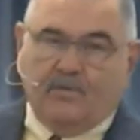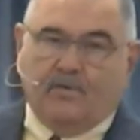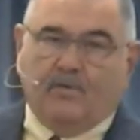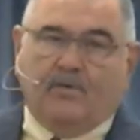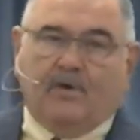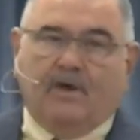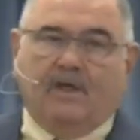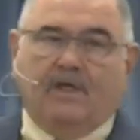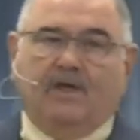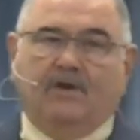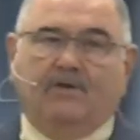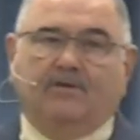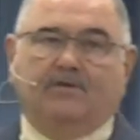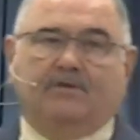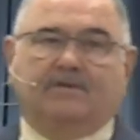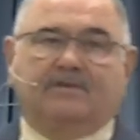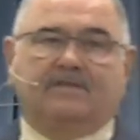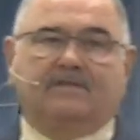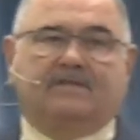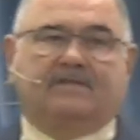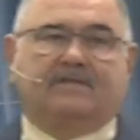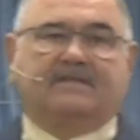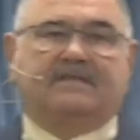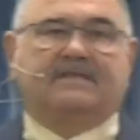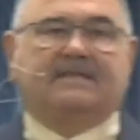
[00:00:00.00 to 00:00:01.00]
One of
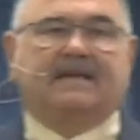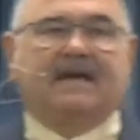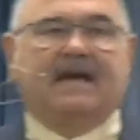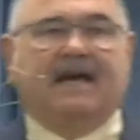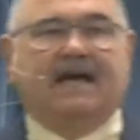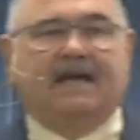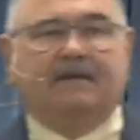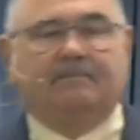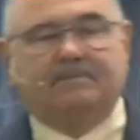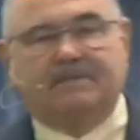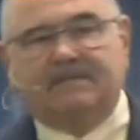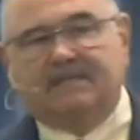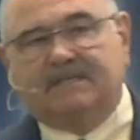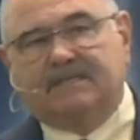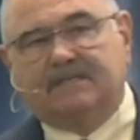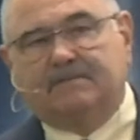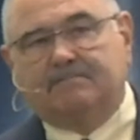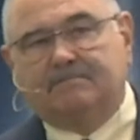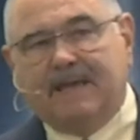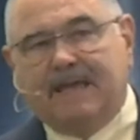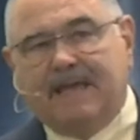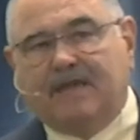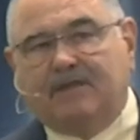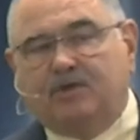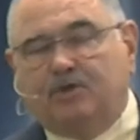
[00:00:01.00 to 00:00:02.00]
those times is
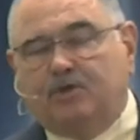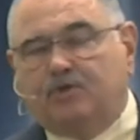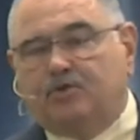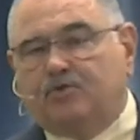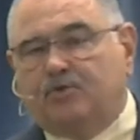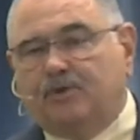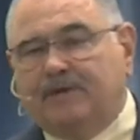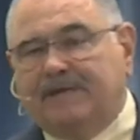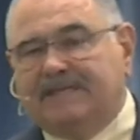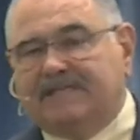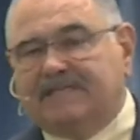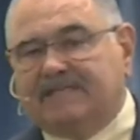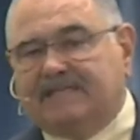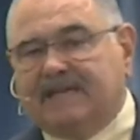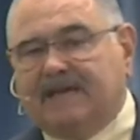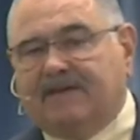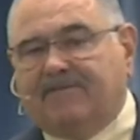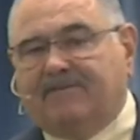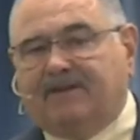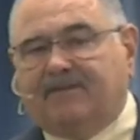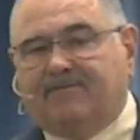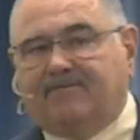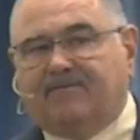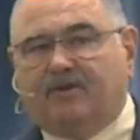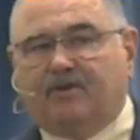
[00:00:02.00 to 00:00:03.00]
in Matthew
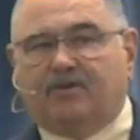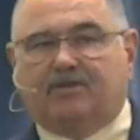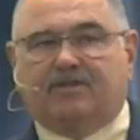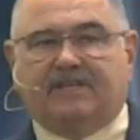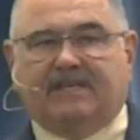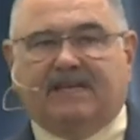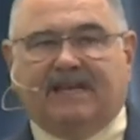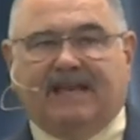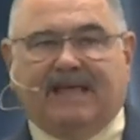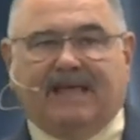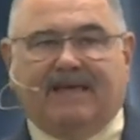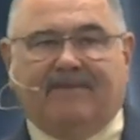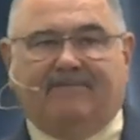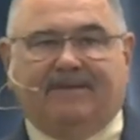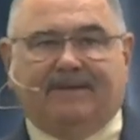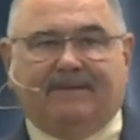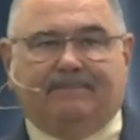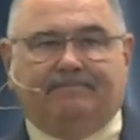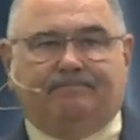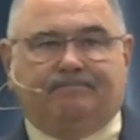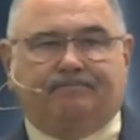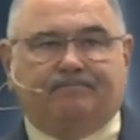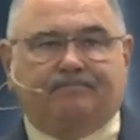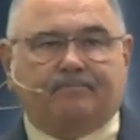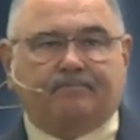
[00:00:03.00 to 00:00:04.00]
27, verse 11.
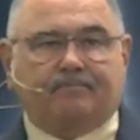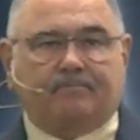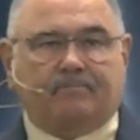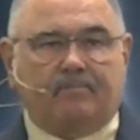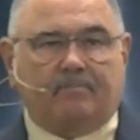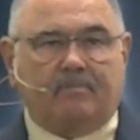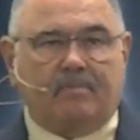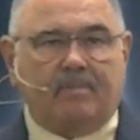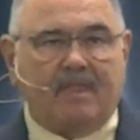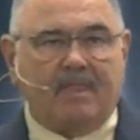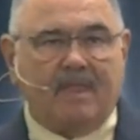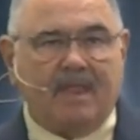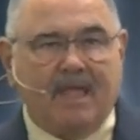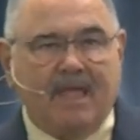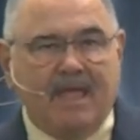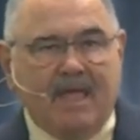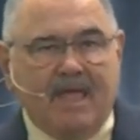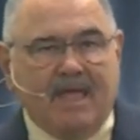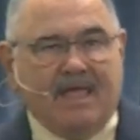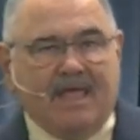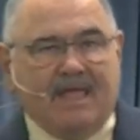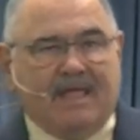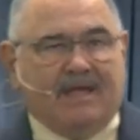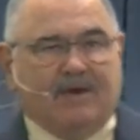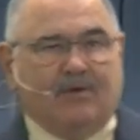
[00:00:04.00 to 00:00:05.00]

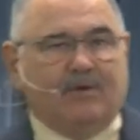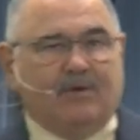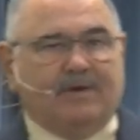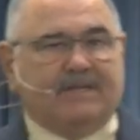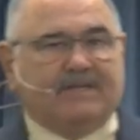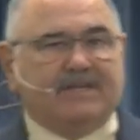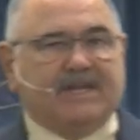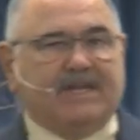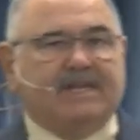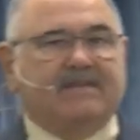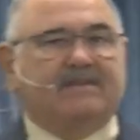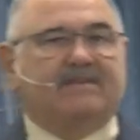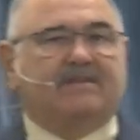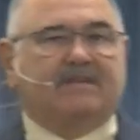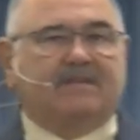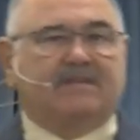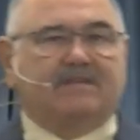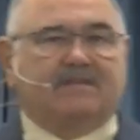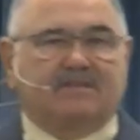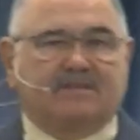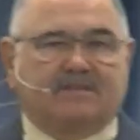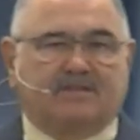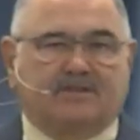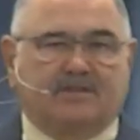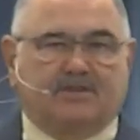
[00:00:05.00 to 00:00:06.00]
And when
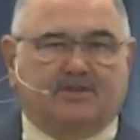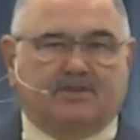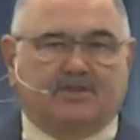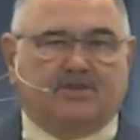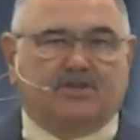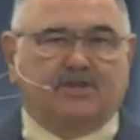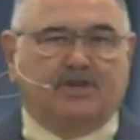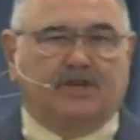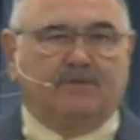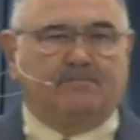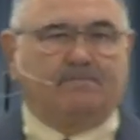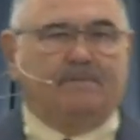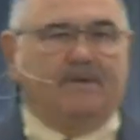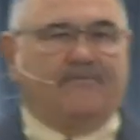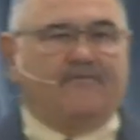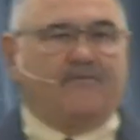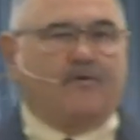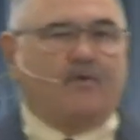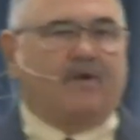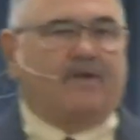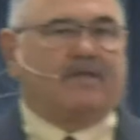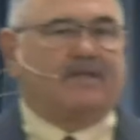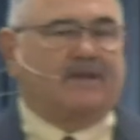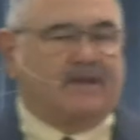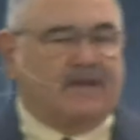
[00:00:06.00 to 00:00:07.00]
Jesus stood
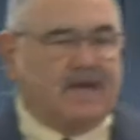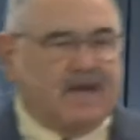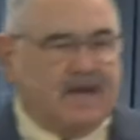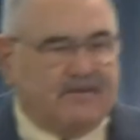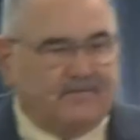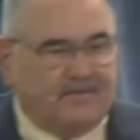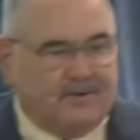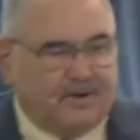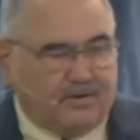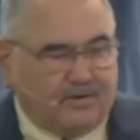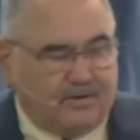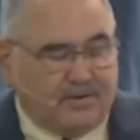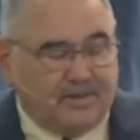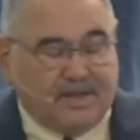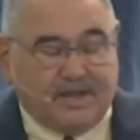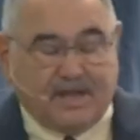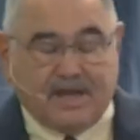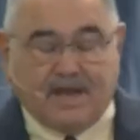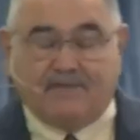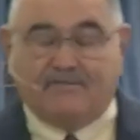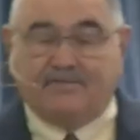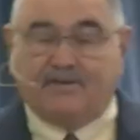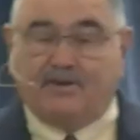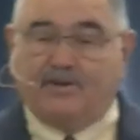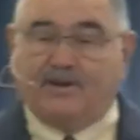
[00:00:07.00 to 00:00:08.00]
before the governor, the
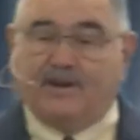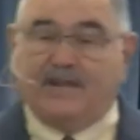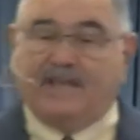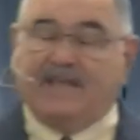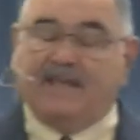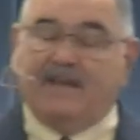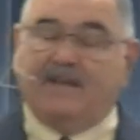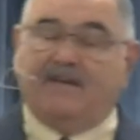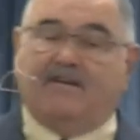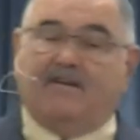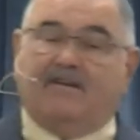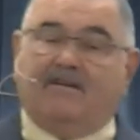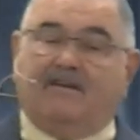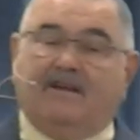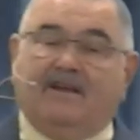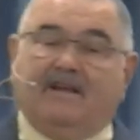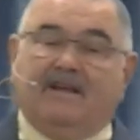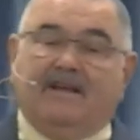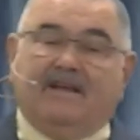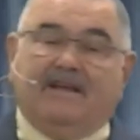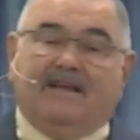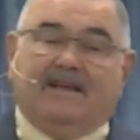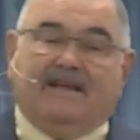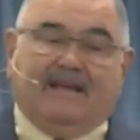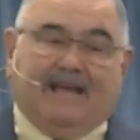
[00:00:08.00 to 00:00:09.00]
governor here
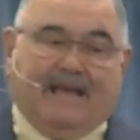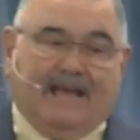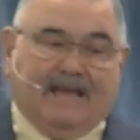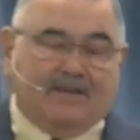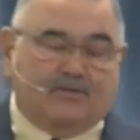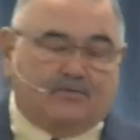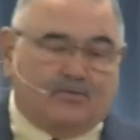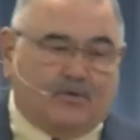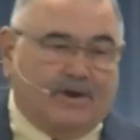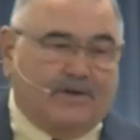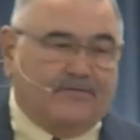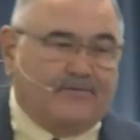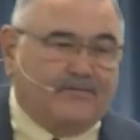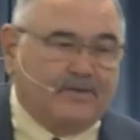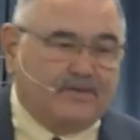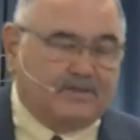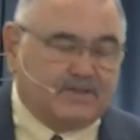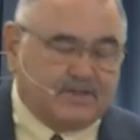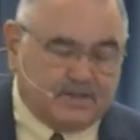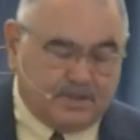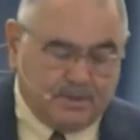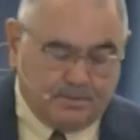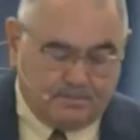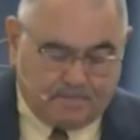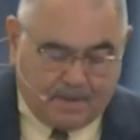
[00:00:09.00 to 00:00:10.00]
has
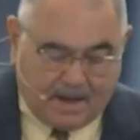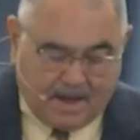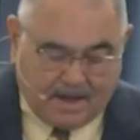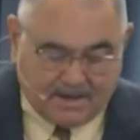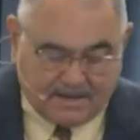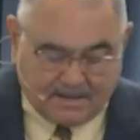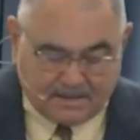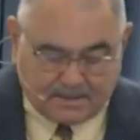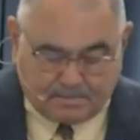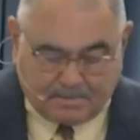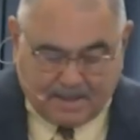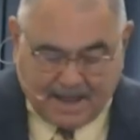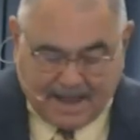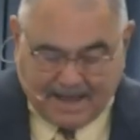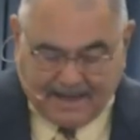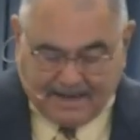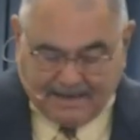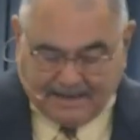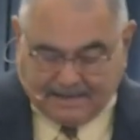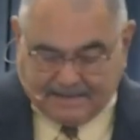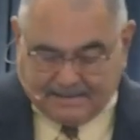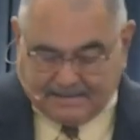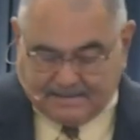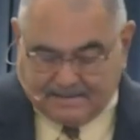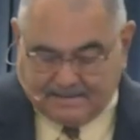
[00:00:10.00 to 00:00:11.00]
reference to Pontius
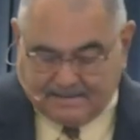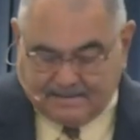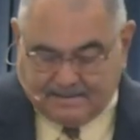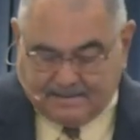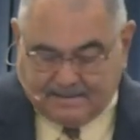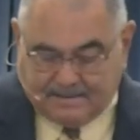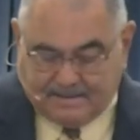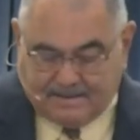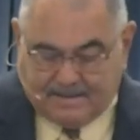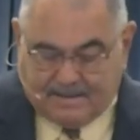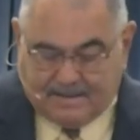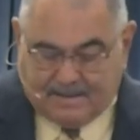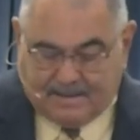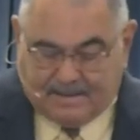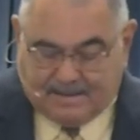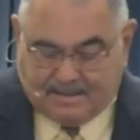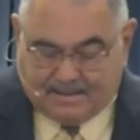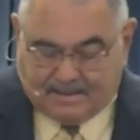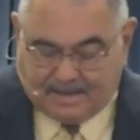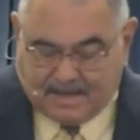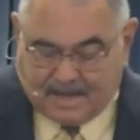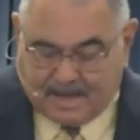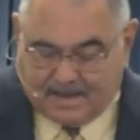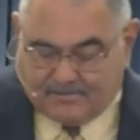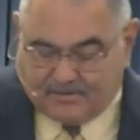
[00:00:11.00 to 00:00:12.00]
Pilate.
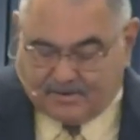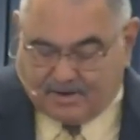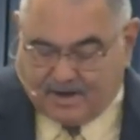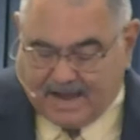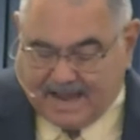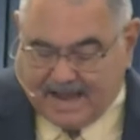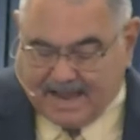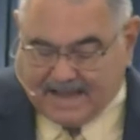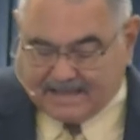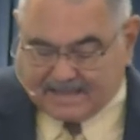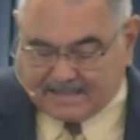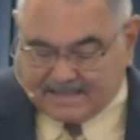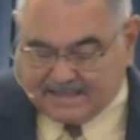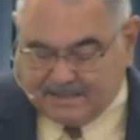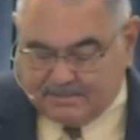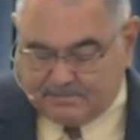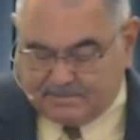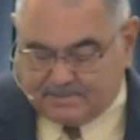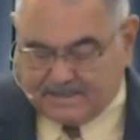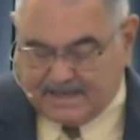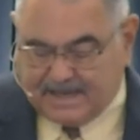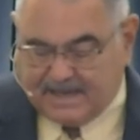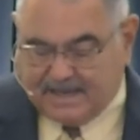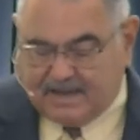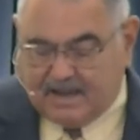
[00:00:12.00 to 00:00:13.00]
The governor asked him,
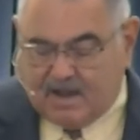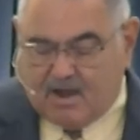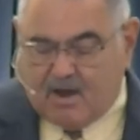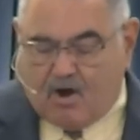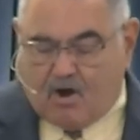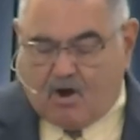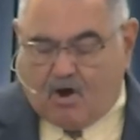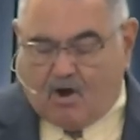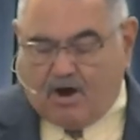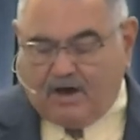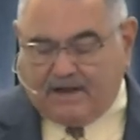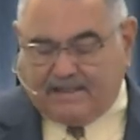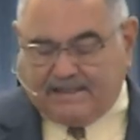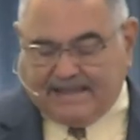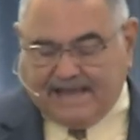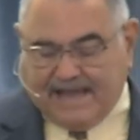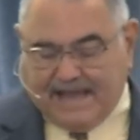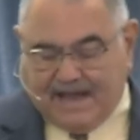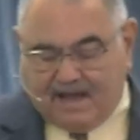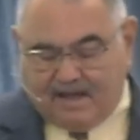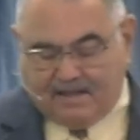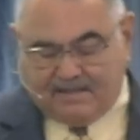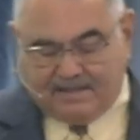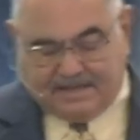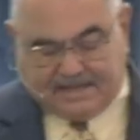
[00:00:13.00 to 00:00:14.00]
saying, Art
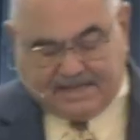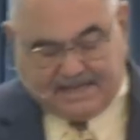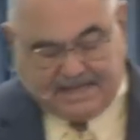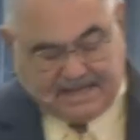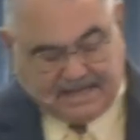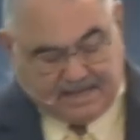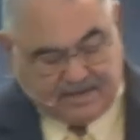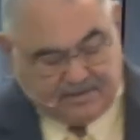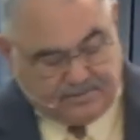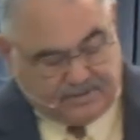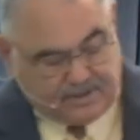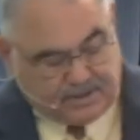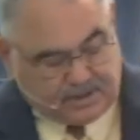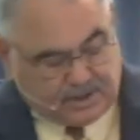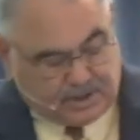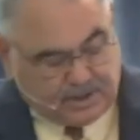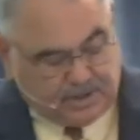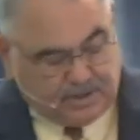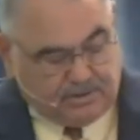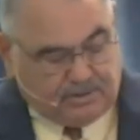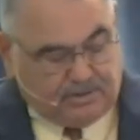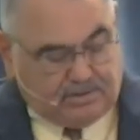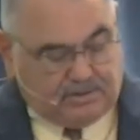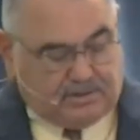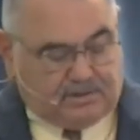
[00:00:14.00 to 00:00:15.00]
thou the king of the
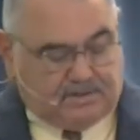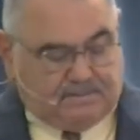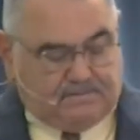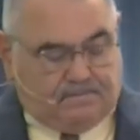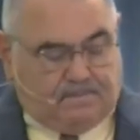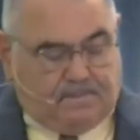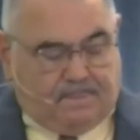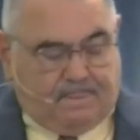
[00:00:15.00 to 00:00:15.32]
Jews?